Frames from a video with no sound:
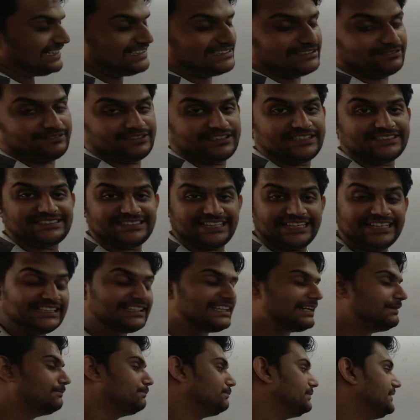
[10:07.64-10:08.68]
another one is
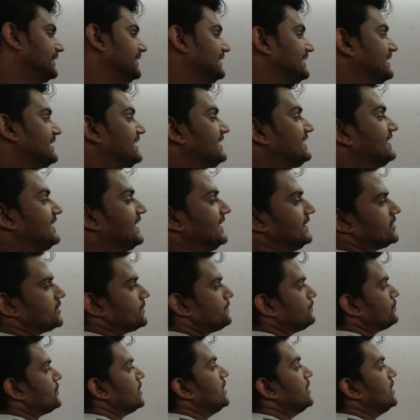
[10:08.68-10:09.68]
incomplete linkage.